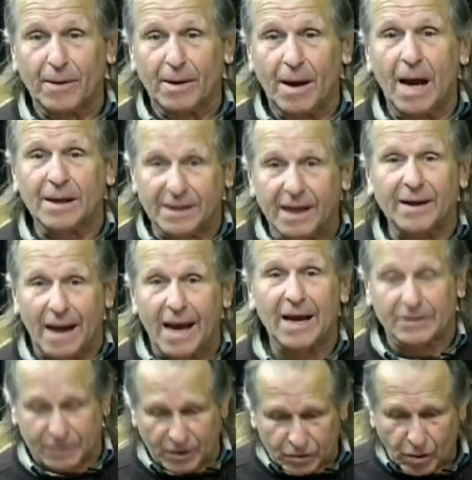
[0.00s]
I did. I
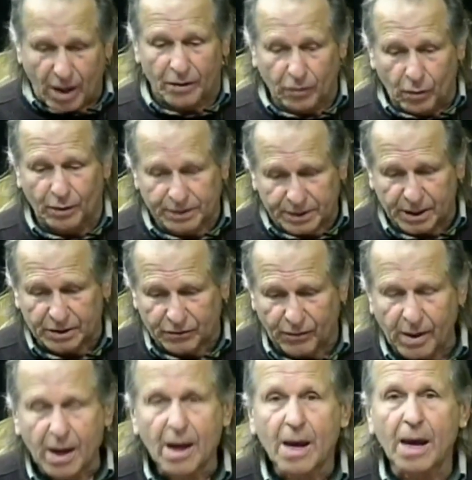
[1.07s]
actually taught U.S.
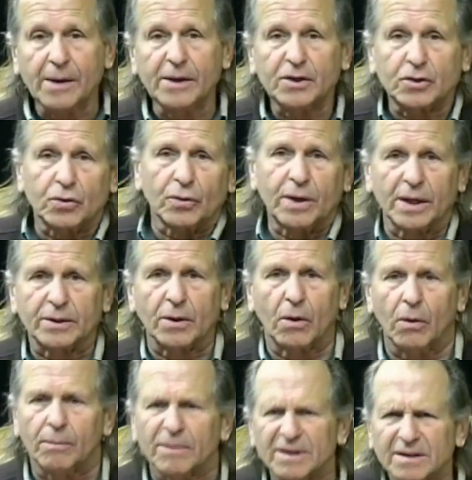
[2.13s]
history. And these two kids are
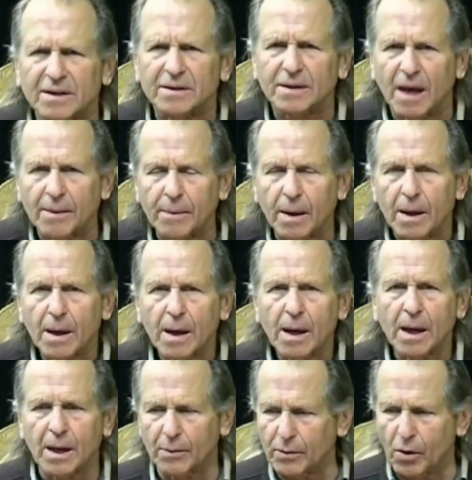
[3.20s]
going, Mr. Seibel.
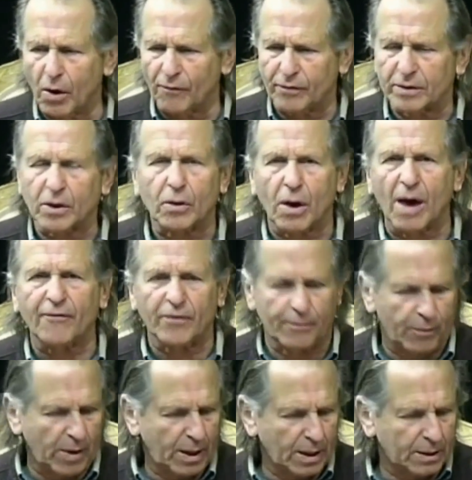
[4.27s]
And I went over at the coffee
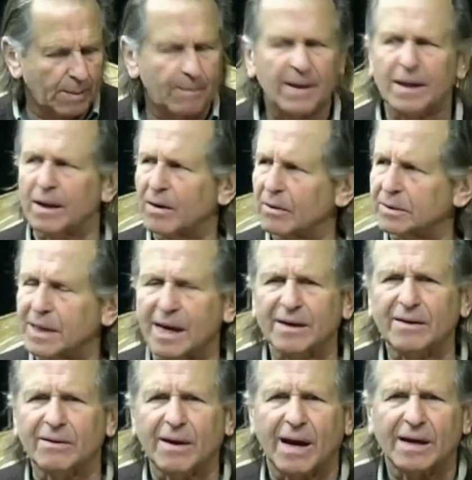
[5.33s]
break at the meeting. And goes, how
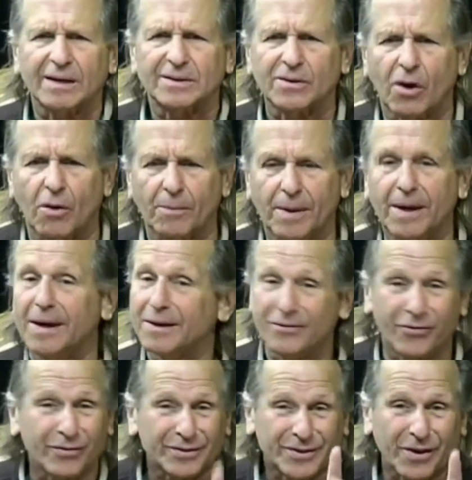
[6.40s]
do you guys know me?
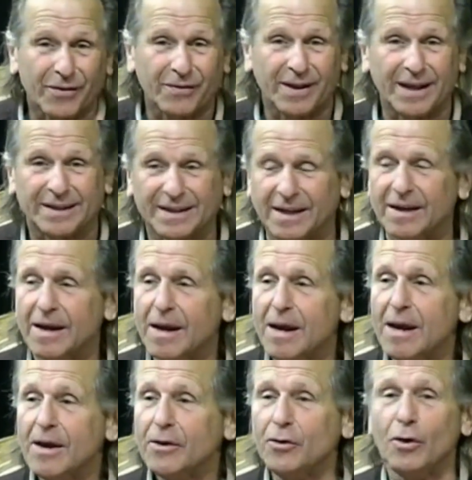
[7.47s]
True story, they said,
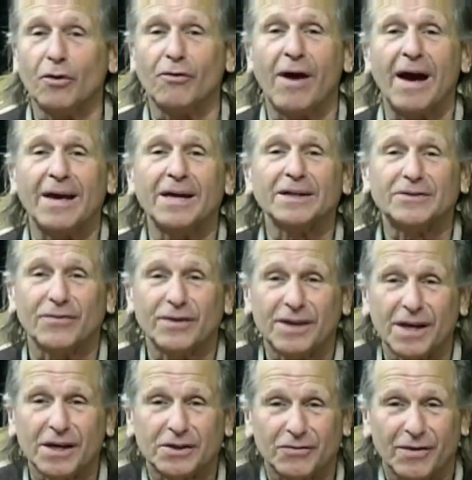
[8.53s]
you were our history
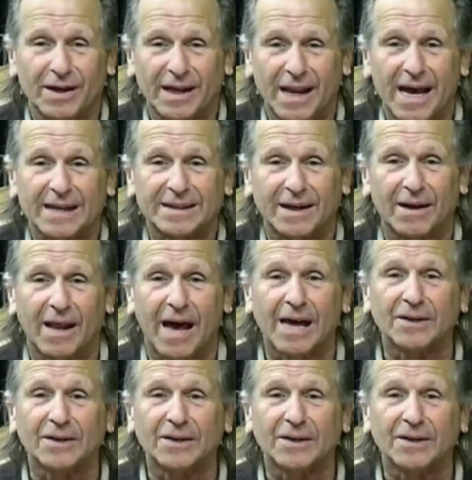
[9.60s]
teacher at Classical High